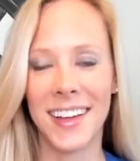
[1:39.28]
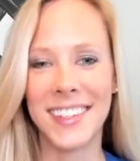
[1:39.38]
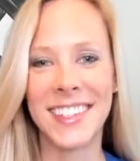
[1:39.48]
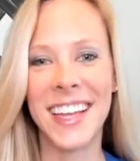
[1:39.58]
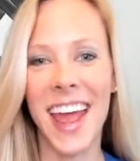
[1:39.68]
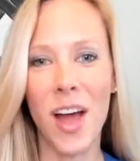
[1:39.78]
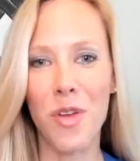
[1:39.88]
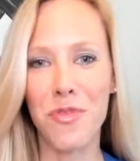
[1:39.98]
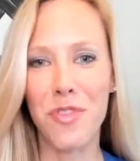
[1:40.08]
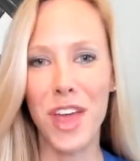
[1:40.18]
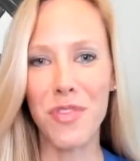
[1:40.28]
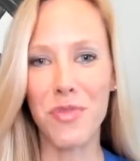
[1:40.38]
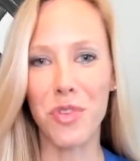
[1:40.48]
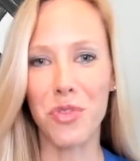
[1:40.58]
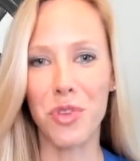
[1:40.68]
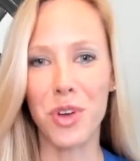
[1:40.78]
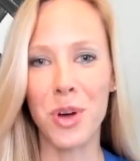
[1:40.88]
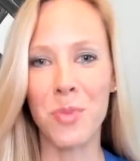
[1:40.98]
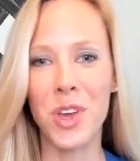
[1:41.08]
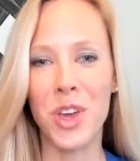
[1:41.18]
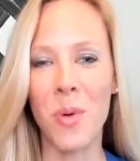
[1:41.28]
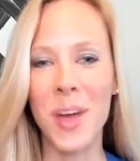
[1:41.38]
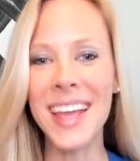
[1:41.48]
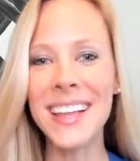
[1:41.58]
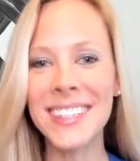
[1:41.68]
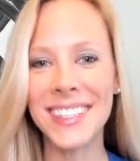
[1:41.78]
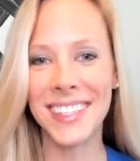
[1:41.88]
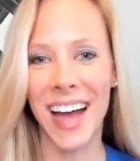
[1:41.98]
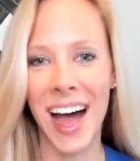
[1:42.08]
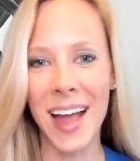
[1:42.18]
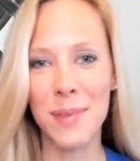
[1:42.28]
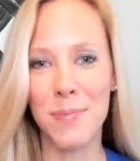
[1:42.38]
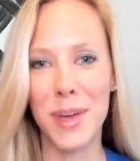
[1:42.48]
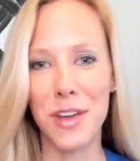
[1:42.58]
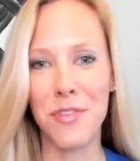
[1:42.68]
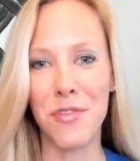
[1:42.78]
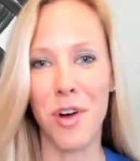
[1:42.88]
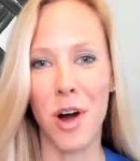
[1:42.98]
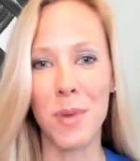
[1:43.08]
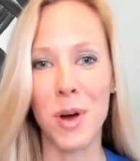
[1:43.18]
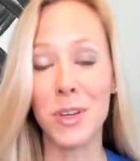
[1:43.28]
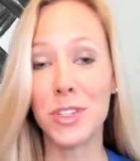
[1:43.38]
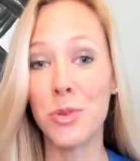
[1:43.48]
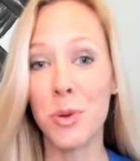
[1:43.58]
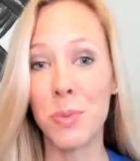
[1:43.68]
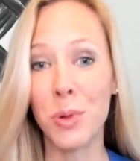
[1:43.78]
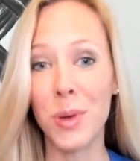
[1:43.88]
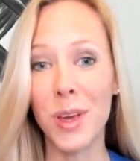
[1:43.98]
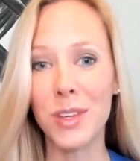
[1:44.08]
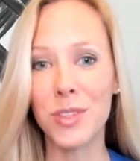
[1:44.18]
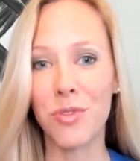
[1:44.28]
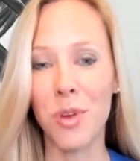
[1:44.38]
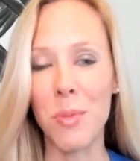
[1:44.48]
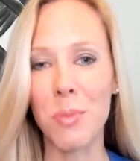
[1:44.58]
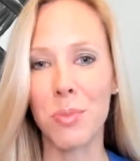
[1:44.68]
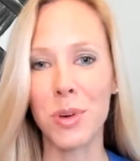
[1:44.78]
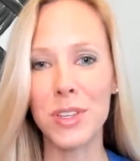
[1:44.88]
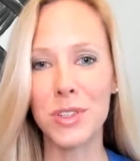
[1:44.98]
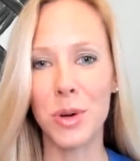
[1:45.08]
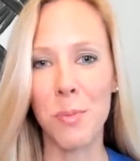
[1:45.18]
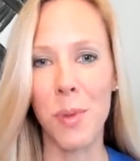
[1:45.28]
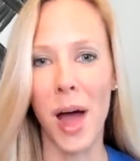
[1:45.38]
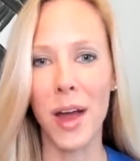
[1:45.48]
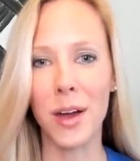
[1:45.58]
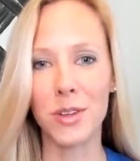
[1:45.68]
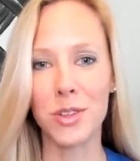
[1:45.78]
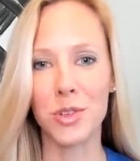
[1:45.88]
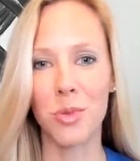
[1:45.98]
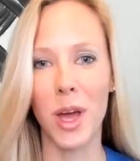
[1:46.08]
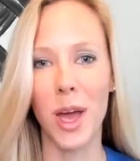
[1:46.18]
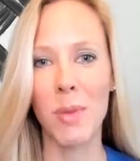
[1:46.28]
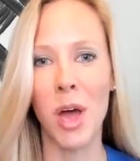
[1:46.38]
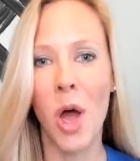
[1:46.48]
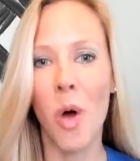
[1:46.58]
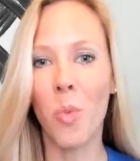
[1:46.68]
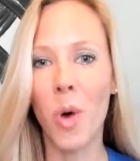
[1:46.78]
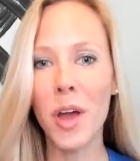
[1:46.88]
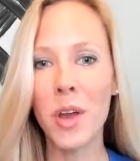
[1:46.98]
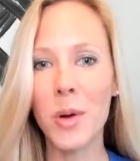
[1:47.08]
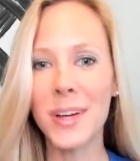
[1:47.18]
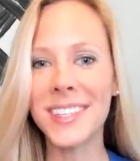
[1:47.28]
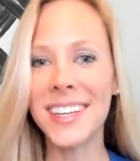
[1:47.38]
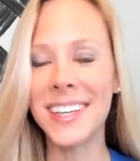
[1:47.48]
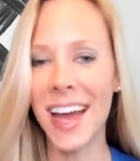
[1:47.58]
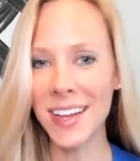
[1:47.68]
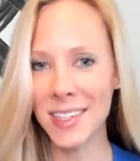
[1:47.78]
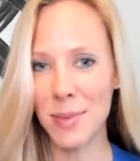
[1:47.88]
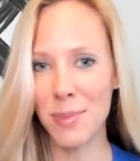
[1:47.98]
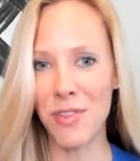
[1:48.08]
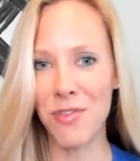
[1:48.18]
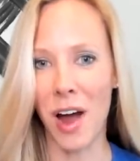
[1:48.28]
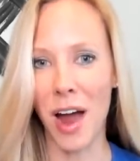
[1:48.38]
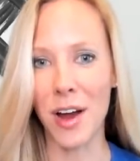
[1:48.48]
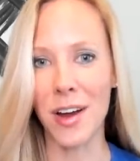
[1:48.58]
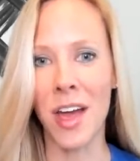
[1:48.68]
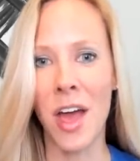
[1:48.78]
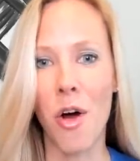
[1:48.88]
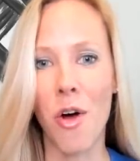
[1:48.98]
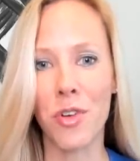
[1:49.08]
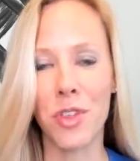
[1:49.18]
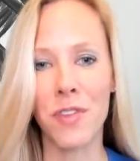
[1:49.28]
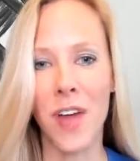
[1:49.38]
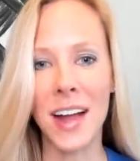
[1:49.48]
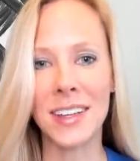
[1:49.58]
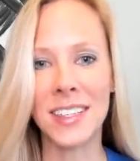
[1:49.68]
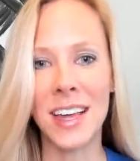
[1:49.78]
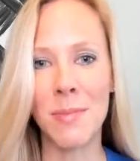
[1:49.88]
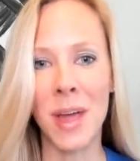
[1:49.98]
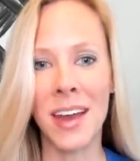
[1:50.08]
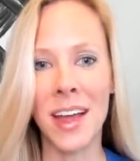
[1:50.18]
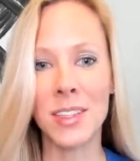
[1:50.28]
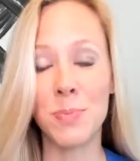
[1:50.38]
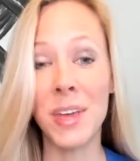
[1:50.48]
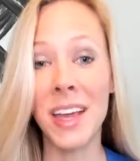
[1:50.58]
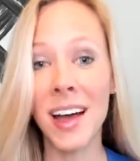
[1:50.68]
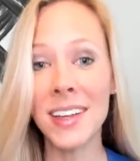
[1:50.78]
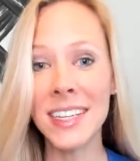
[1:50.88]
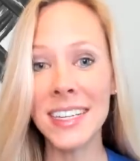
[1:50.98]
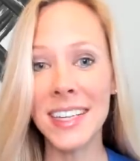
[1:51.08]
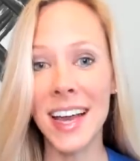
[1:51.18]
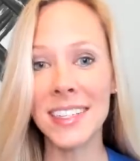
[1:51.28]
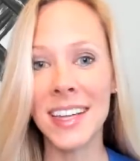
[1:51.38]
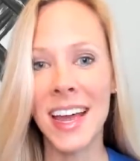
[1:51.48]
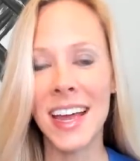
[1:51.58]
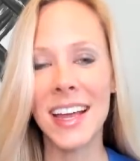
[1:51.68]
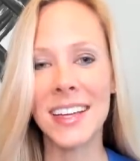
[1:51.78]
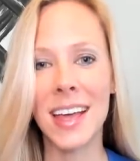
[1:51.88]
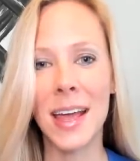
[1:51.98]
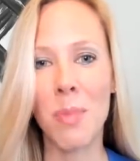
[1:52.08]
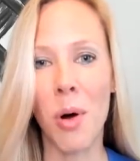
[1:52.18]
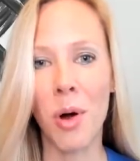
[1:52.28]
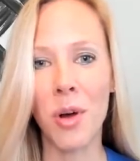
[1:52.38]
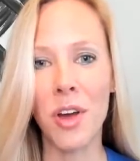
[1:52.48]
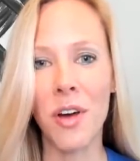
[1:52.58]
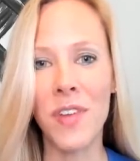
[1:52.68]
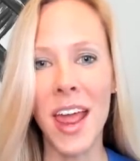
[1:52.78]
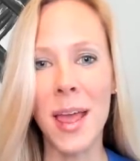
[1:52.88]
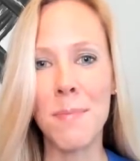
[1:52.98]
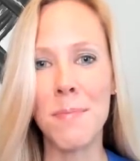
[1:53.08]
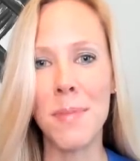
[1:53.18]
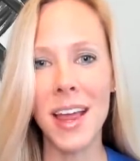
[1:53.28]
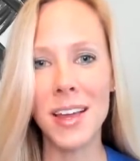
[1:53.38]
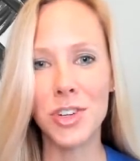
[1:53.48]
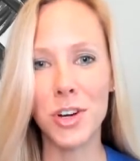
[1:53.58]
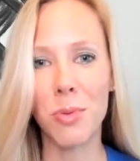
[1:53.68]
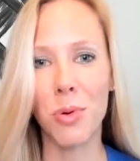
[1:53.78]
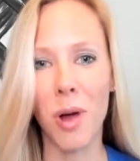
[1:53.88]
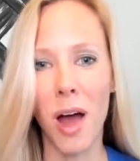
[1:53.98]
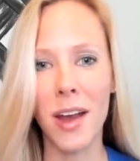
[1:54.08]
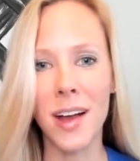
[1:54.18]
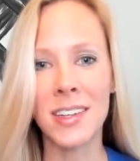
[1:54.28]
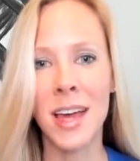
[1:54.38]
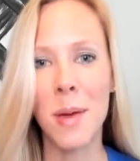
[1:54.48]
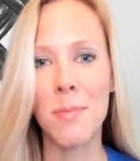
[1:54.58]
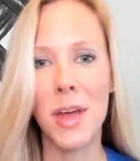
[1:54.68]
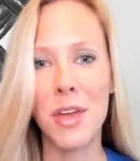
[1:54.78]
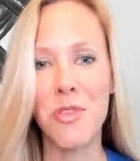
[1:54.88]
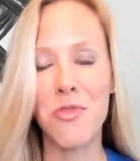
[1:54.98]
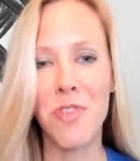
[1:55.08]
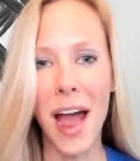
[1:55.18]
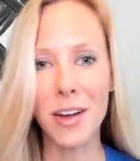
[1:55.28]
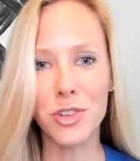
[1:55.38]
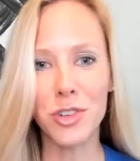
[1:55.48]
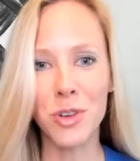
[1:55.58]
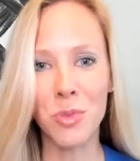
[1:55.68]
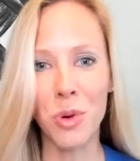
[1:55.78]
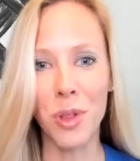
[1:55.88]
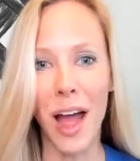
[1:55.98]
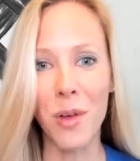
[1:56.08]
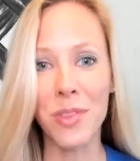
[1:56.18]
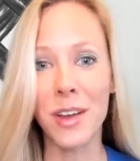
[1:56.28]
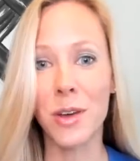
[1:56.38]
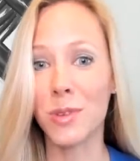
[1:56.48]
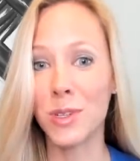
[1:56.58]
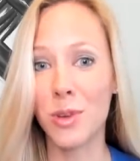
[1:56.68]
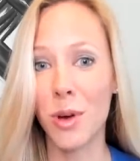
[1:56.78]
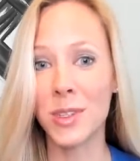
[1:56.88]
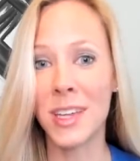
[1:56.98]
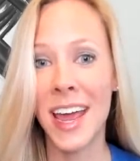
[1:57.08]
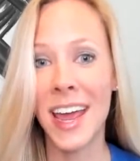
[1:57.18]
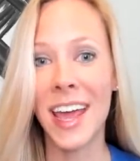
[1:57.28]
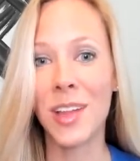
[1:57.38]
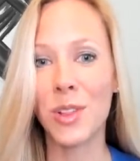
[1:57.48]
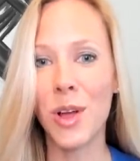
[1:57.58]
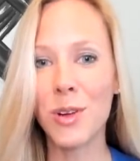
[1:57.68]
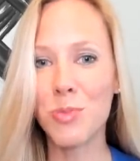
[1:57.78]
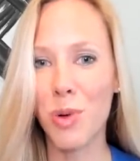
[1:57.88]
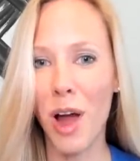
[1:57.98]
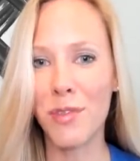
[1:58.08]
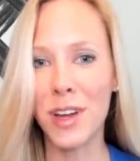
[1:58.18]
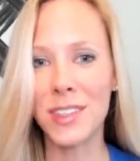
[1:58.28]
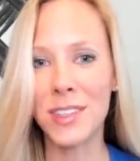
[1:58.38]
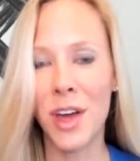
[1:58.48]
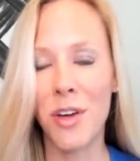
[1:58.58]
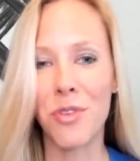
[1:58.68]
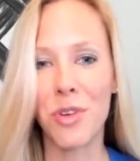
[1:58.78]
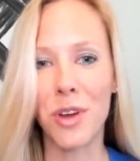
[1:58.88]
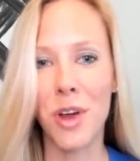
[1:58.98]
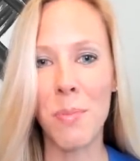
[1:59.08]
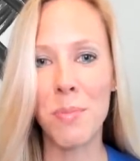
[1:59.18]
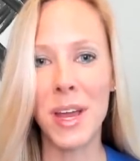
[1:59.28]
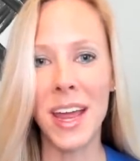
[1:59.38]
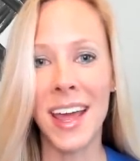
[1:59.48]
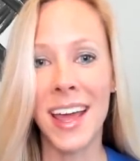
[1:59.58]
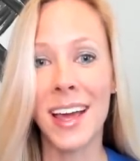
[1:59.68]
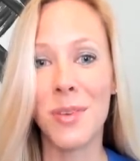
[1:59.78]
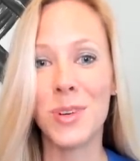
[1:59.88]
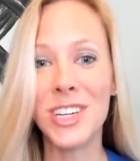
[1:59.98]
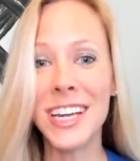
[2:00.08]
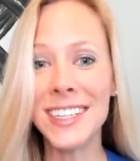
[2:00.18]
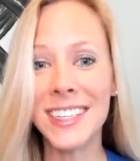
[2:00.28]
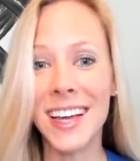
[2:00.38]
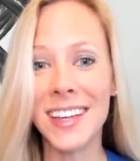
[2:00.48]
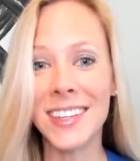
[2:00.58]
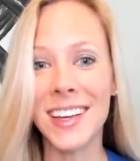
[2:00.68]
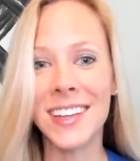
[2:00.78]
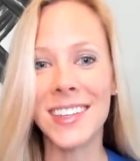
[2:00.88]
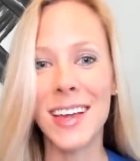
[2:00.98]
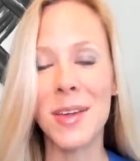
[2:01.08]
Today on Faithful Freedom, we go inside Big Pharma with two employees from Bristol Myers Squibb, one who has yet to be fired over their vaccine mandates because he says he is a part of a major product manufacturing rollout that could result in large profits for the company, which he says is a